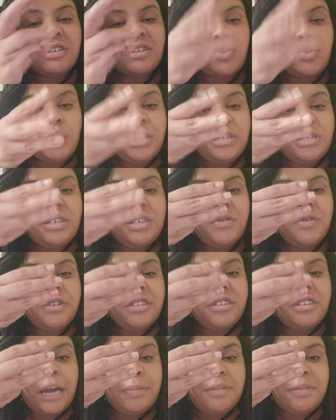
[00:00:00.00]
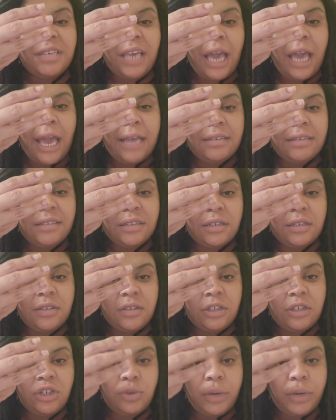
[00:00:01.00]
3 different types of gangs in this
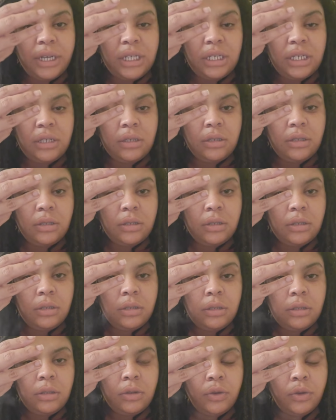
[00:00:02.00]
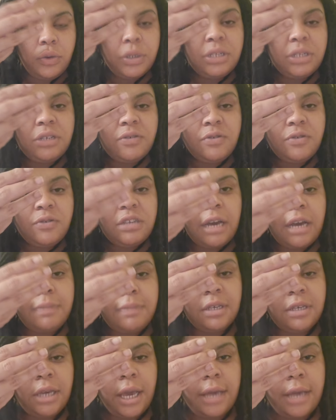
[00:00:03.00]
situation. 3 different types
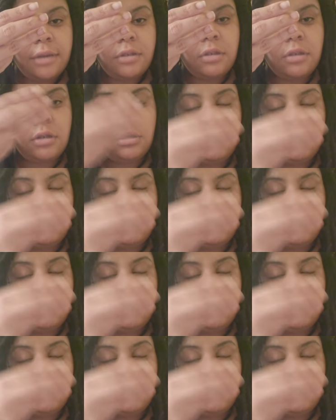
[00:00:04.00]
of gangs.